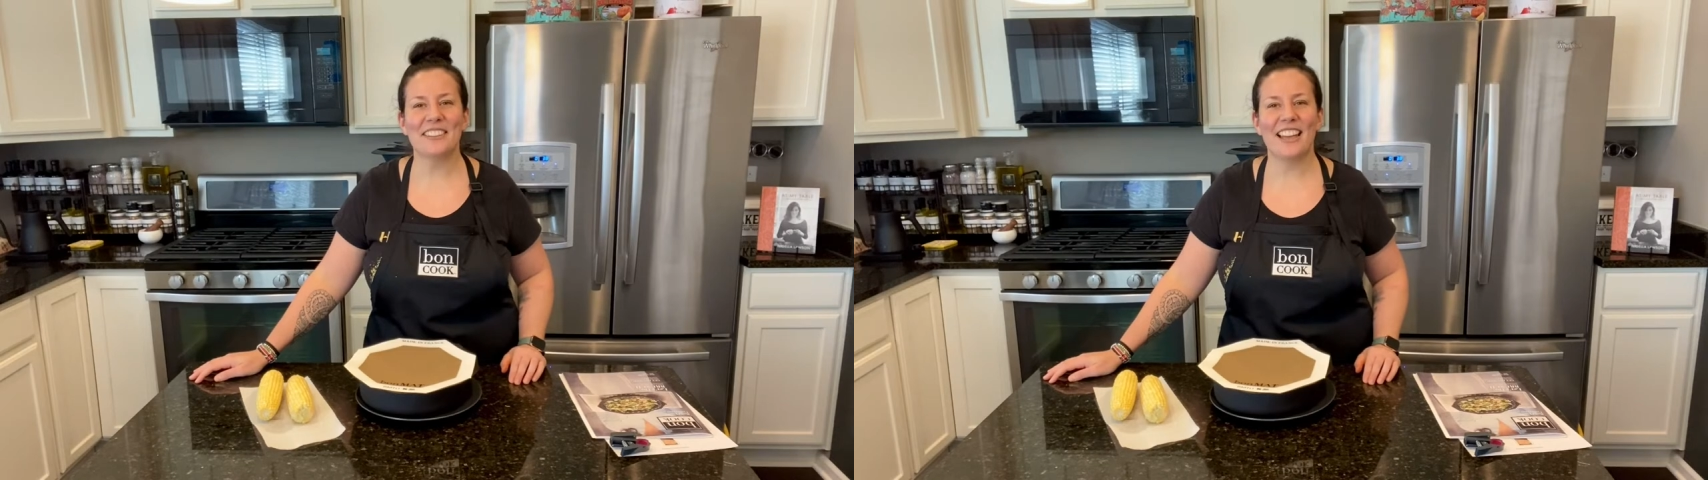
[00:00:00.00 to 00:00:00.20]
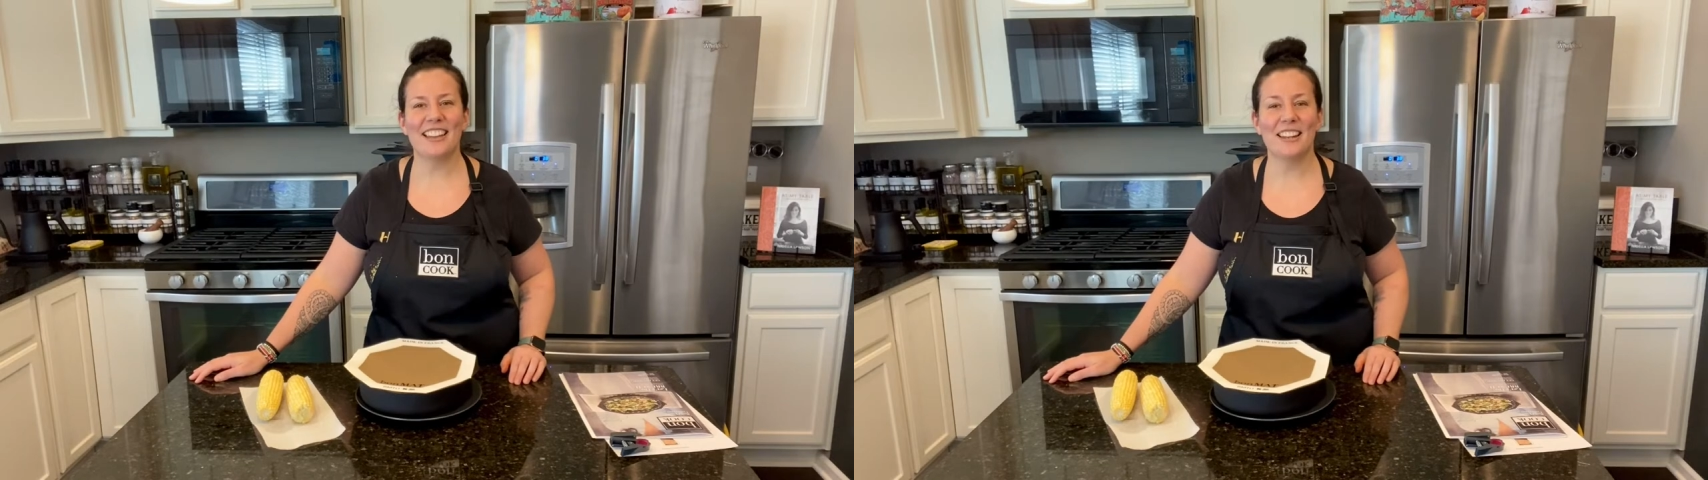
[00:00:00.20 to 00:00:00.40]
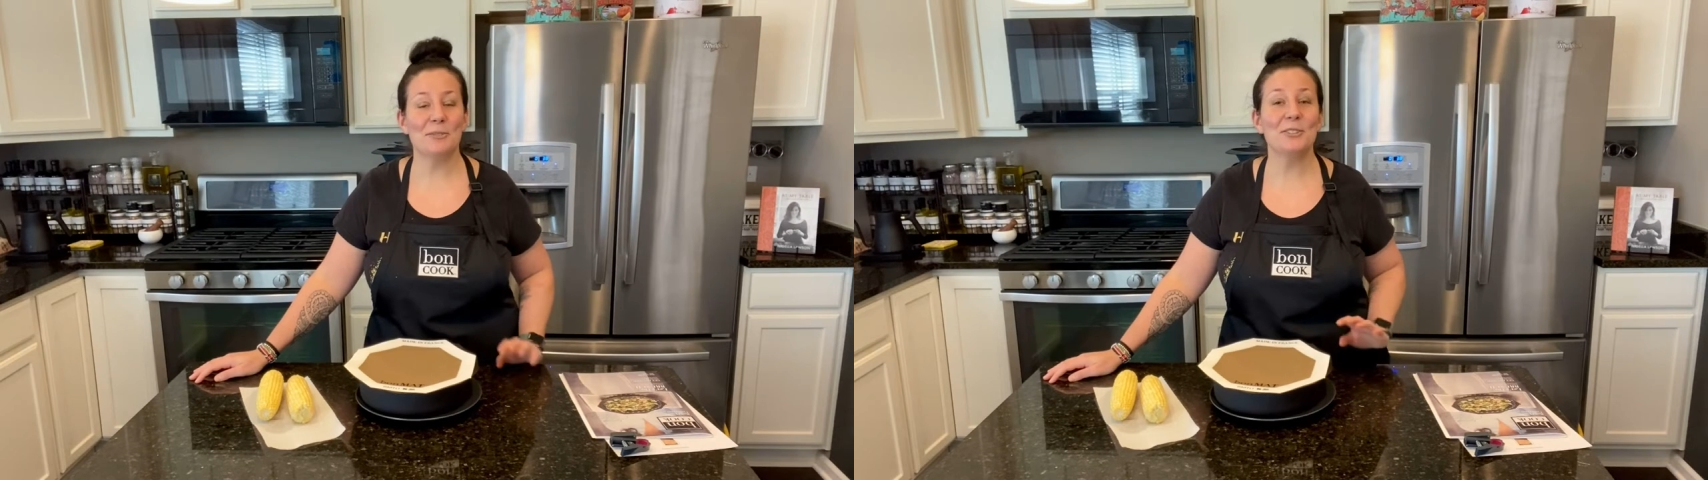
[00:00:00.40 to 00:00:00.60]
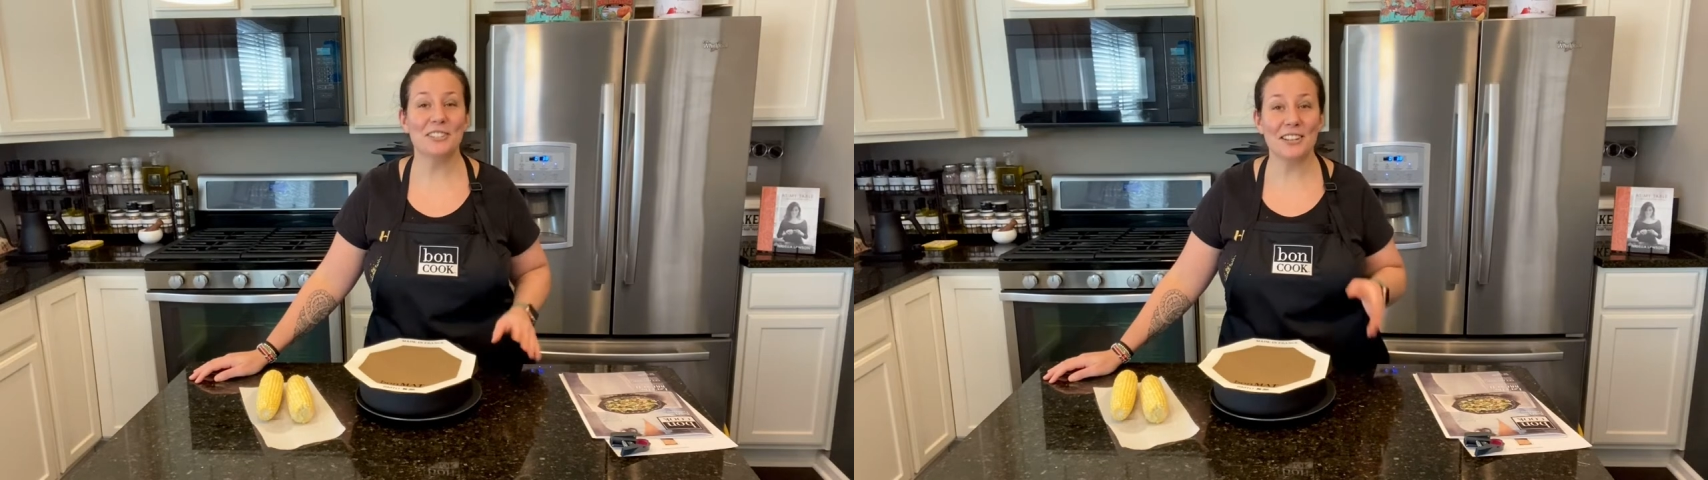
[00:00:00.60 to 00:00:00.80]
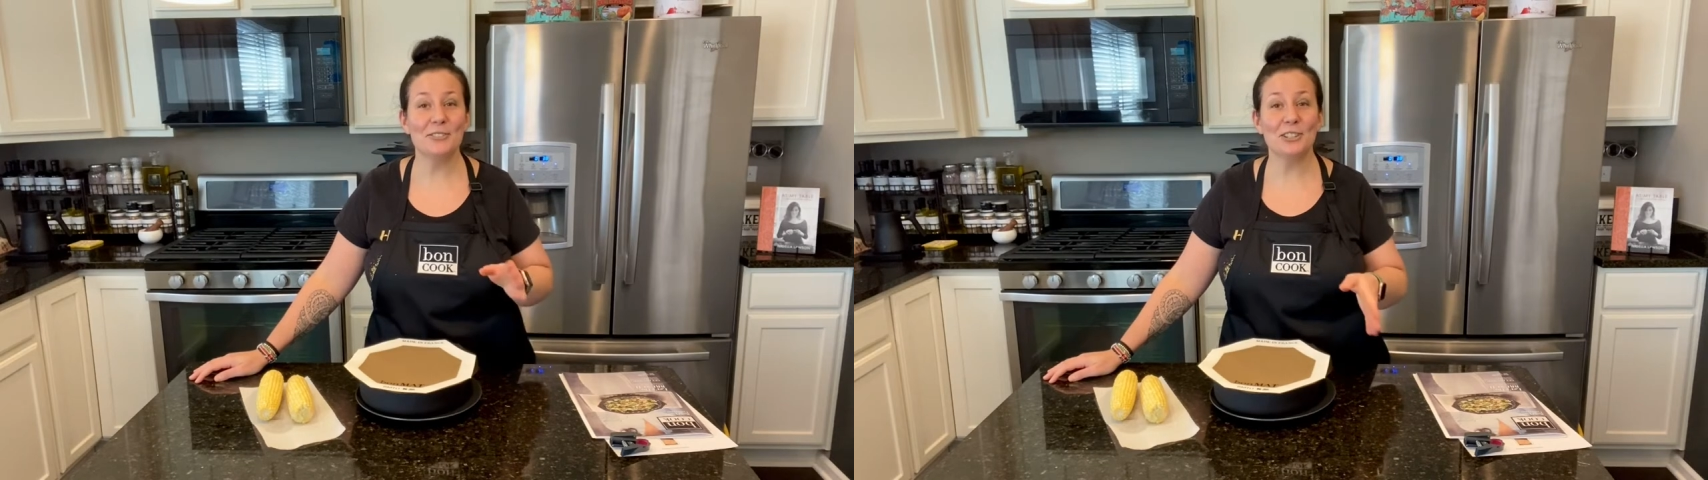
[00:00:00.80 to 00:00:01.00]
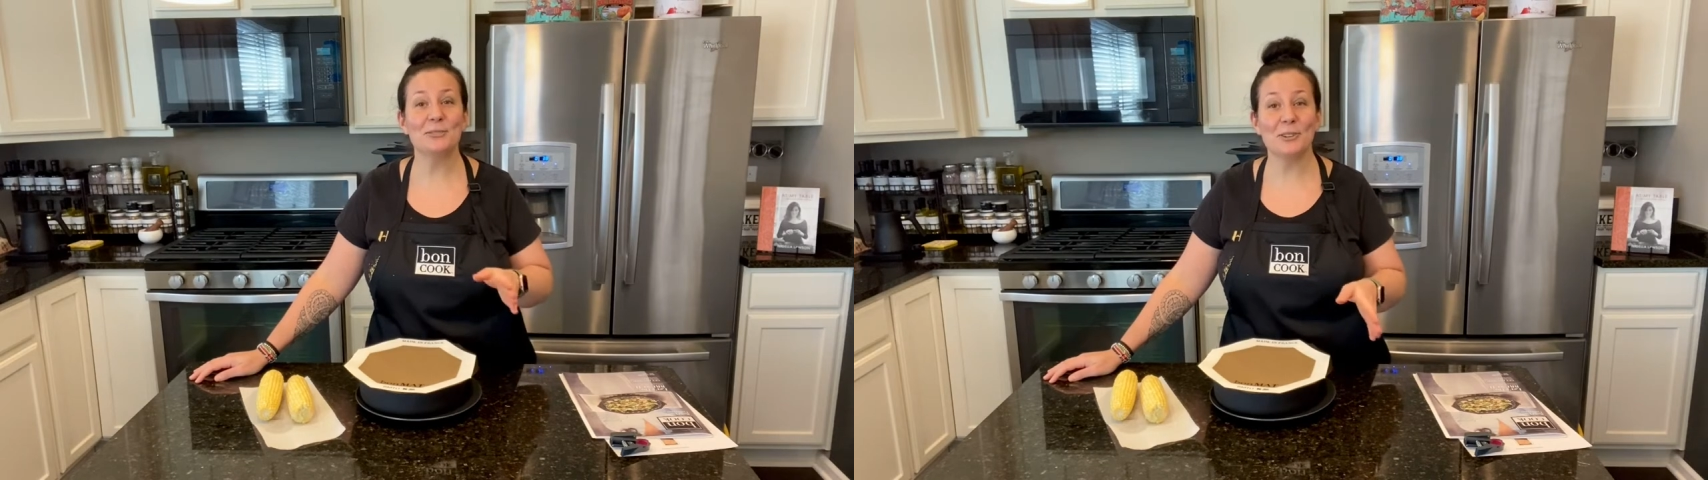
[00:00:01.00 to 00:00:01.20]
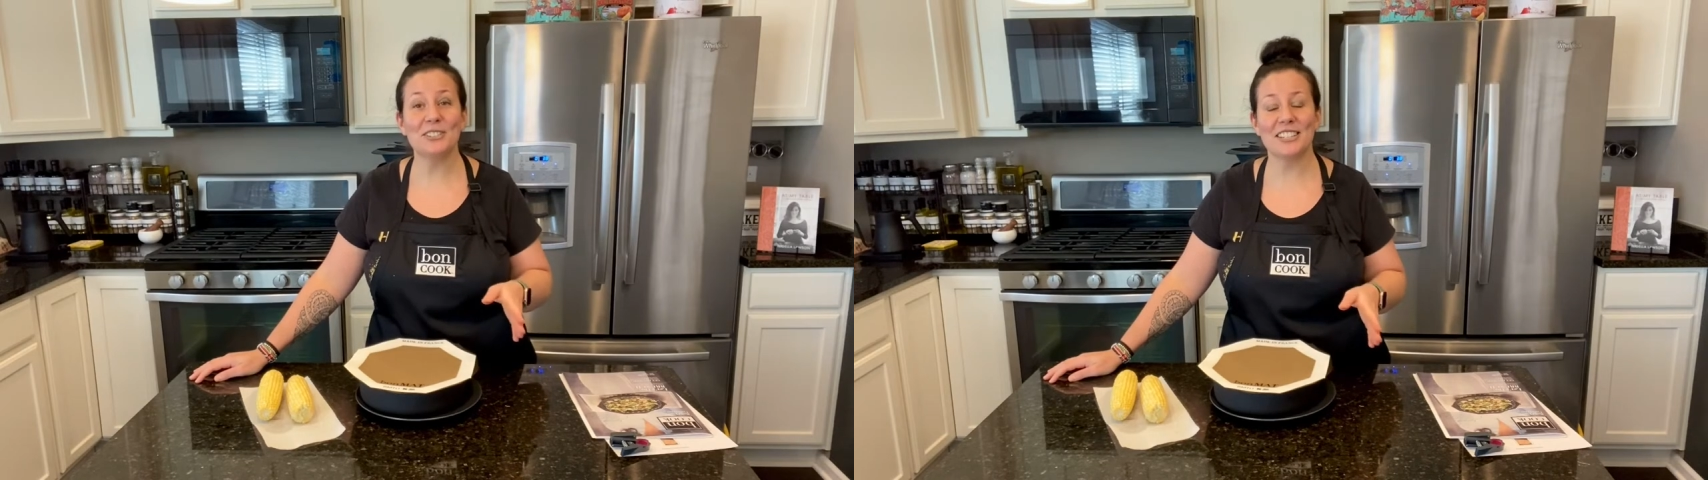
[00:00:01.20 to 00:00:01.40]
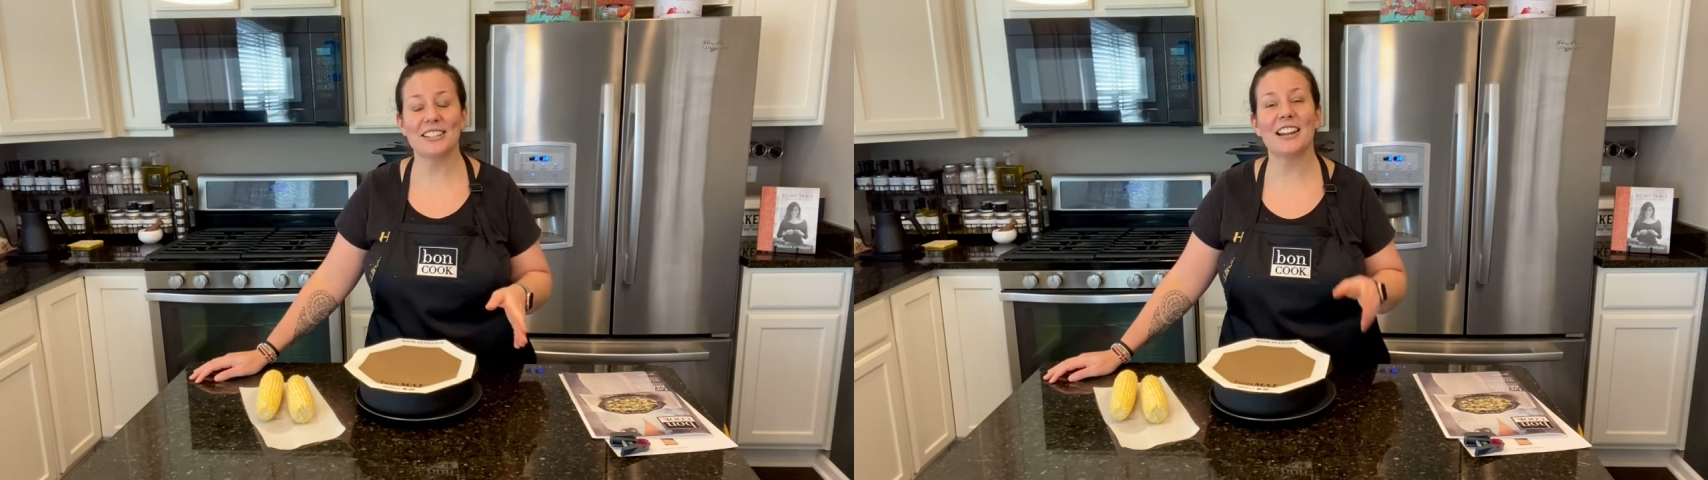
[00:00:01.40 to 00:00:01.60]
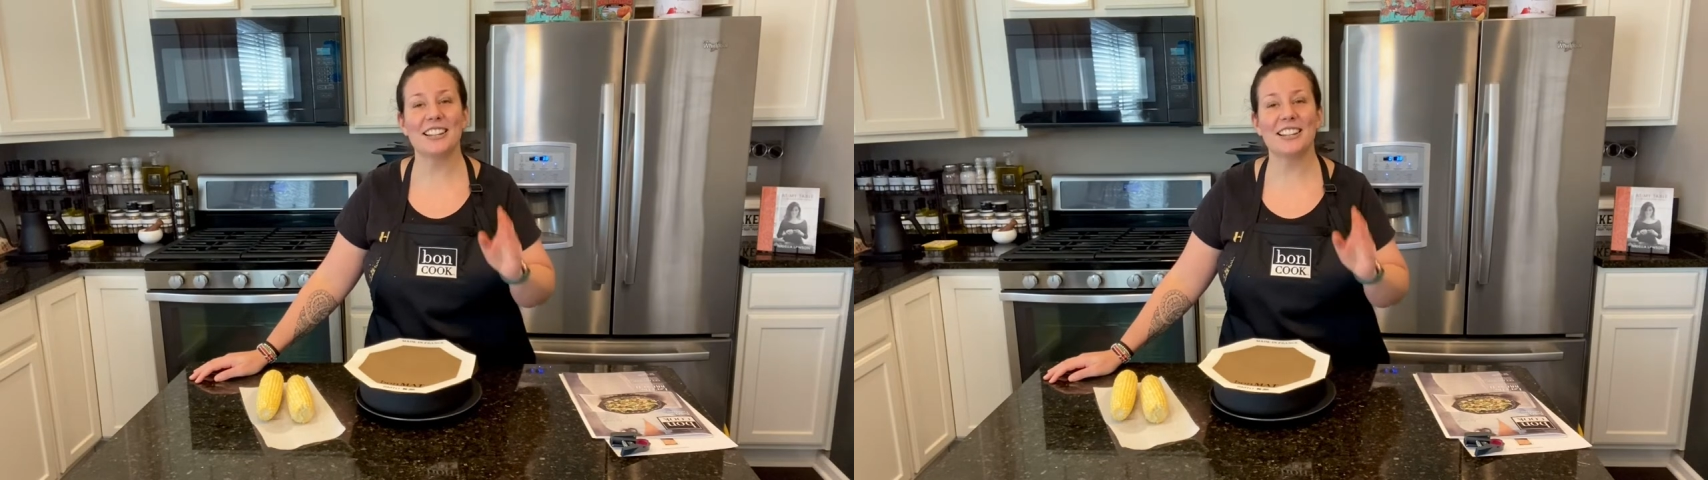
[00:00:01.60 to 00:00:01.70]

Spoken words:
And I'm sure if she's watching,